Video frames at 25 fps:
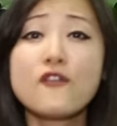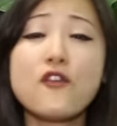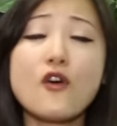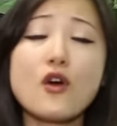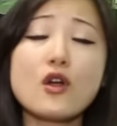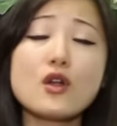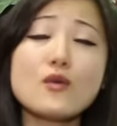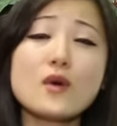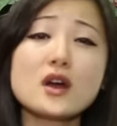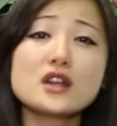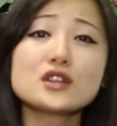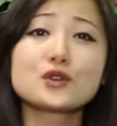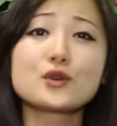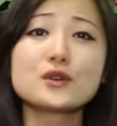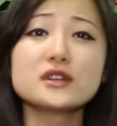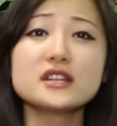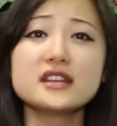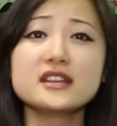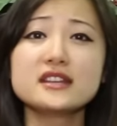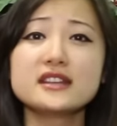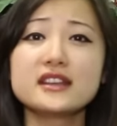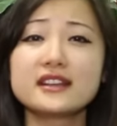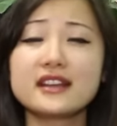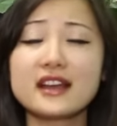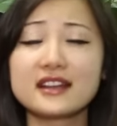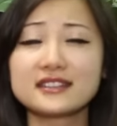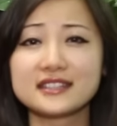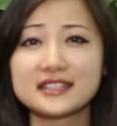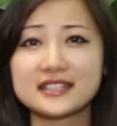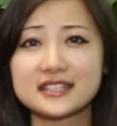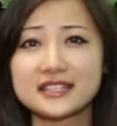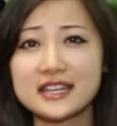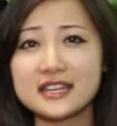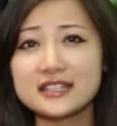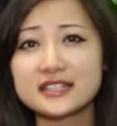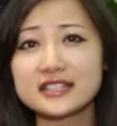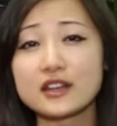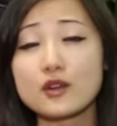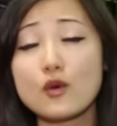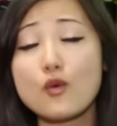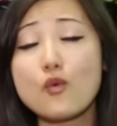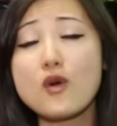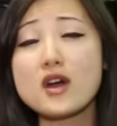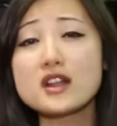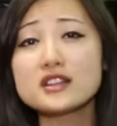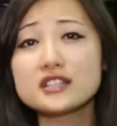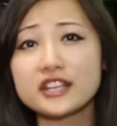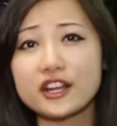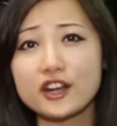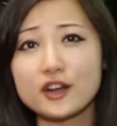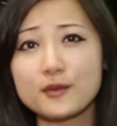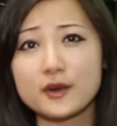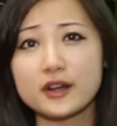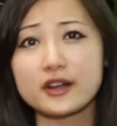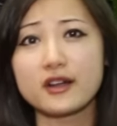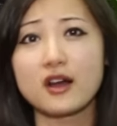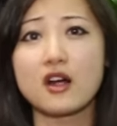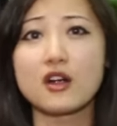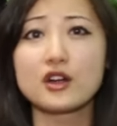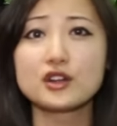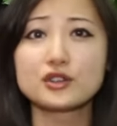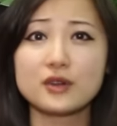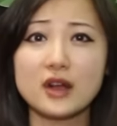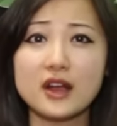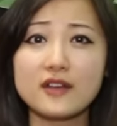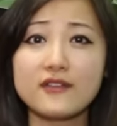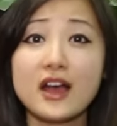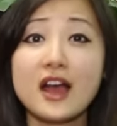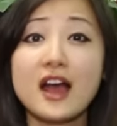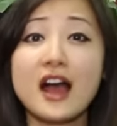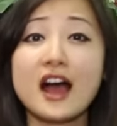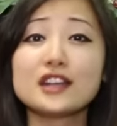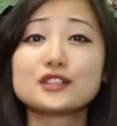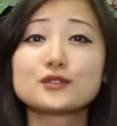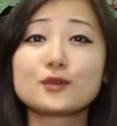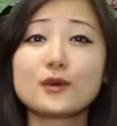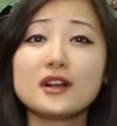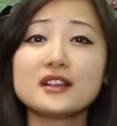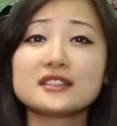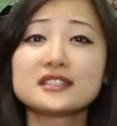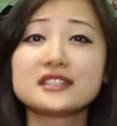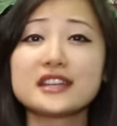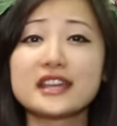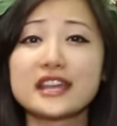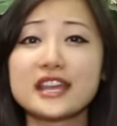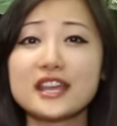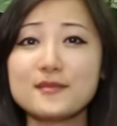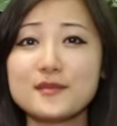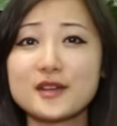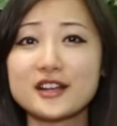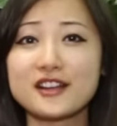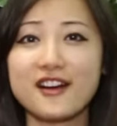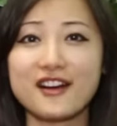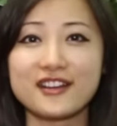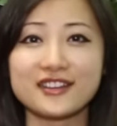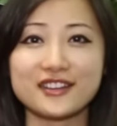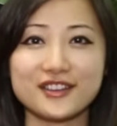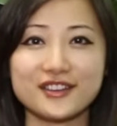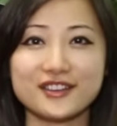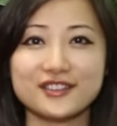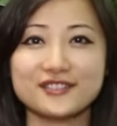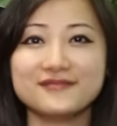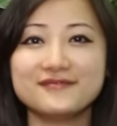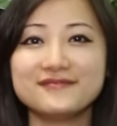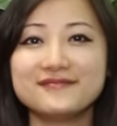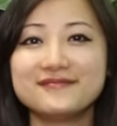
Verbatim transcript: four 128GB SSDs, and a 1TB hard drive as well as Nahimic audio.